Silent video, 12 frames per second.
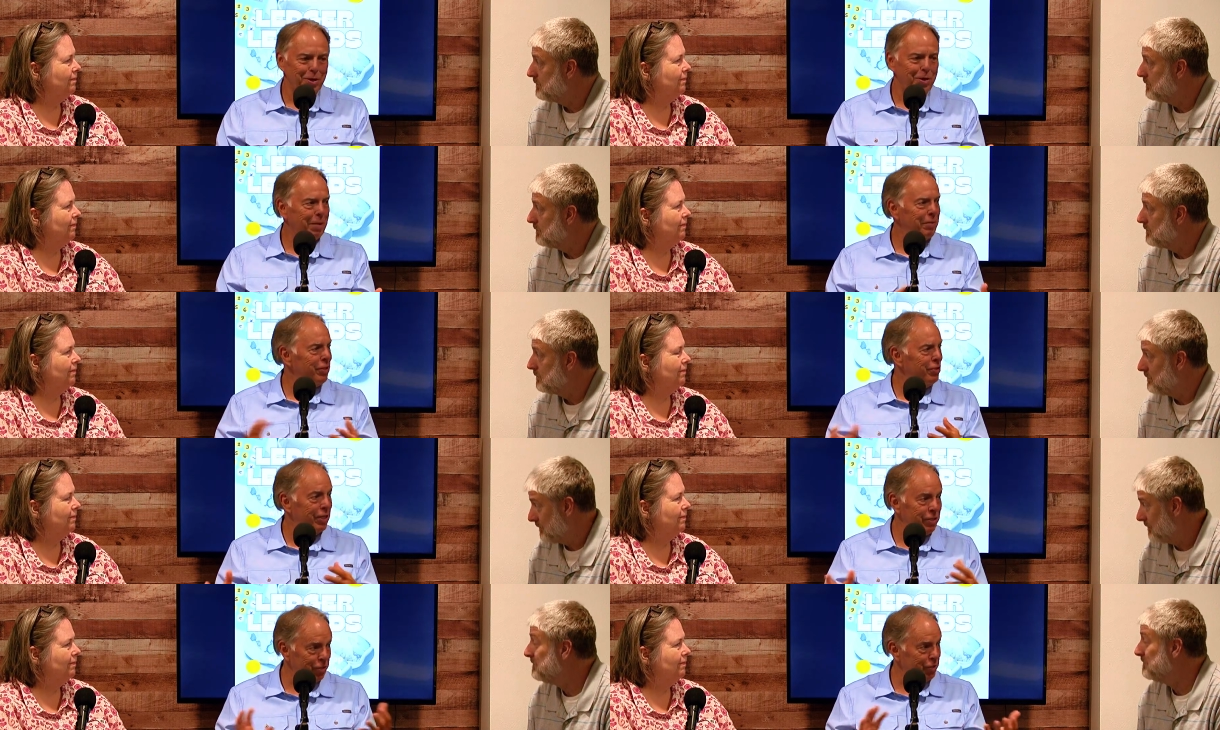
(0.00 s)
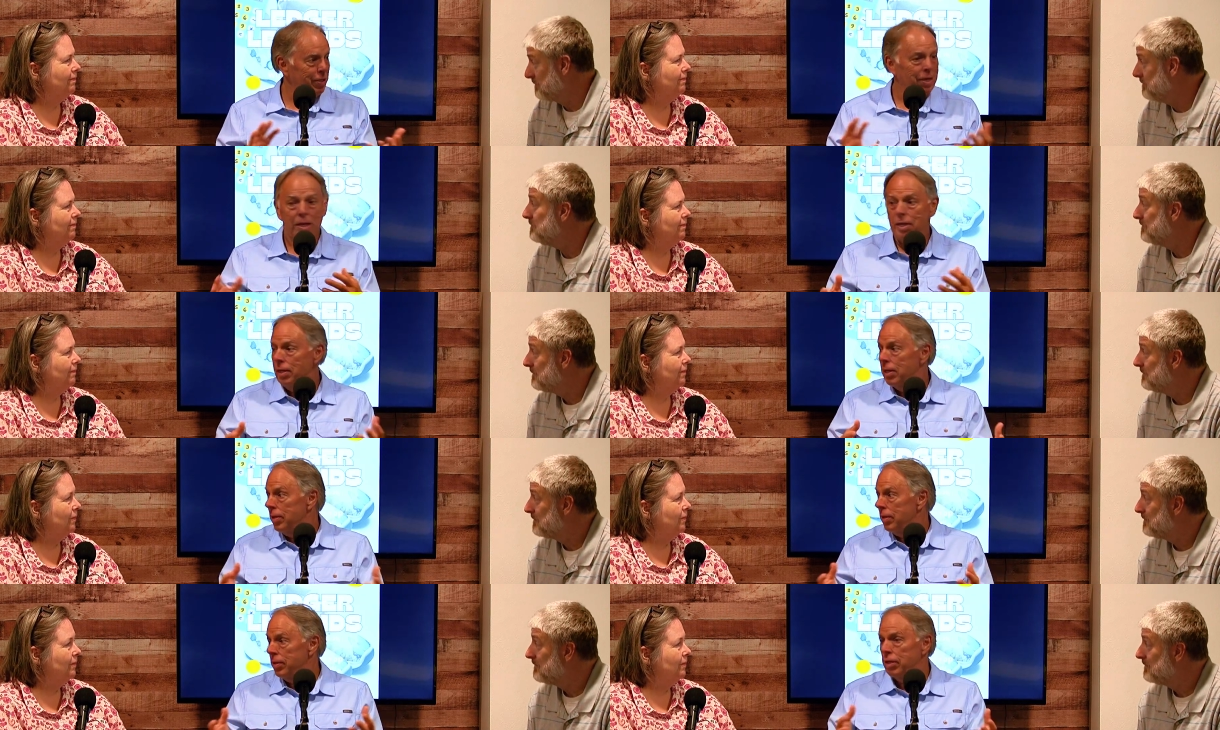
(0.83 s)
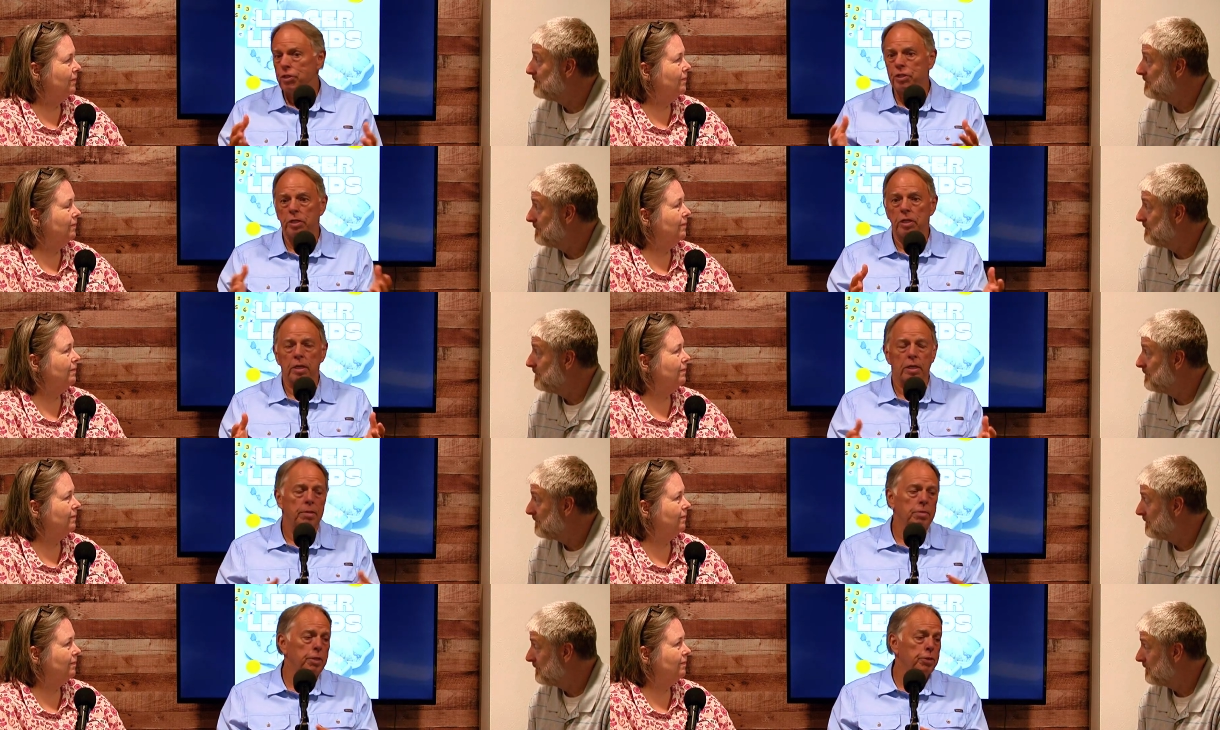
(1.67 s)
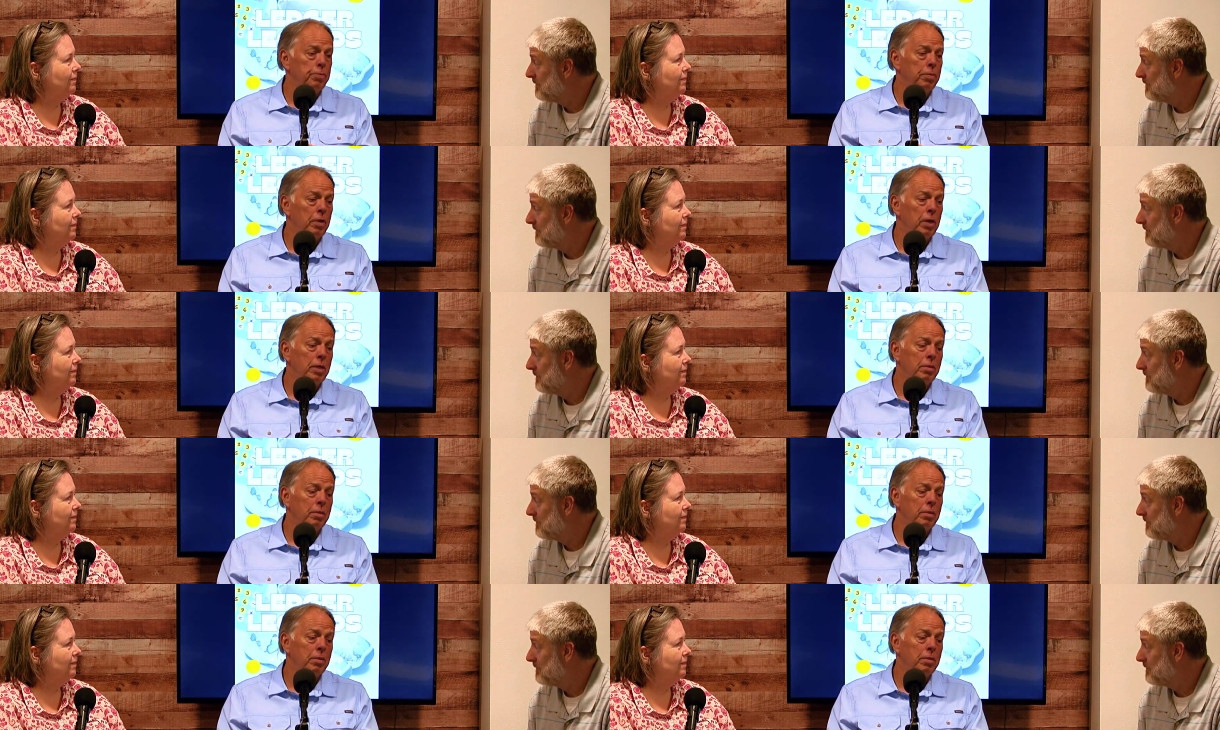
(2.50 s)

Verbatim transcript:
Speaker 1: work. I mean, they just, then they're stuck. And because